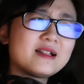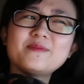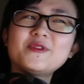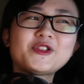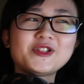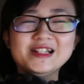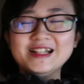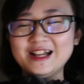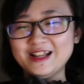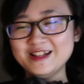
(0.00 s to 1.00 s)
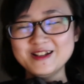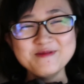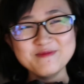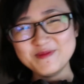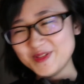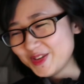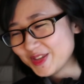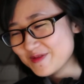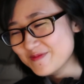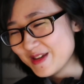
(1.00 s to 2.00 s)
I'm not sure. Maybe
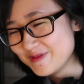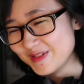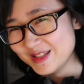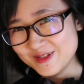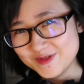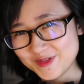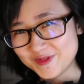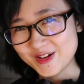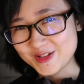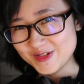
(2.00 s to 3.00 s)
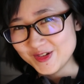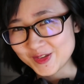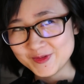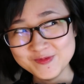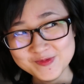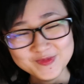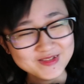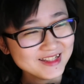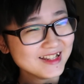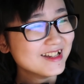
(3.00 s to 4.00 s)
she's the main villain. Who the fuck knows?
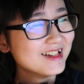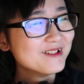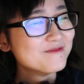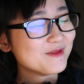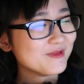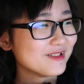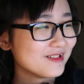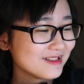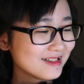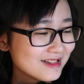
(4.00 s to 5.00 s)
Maybe not.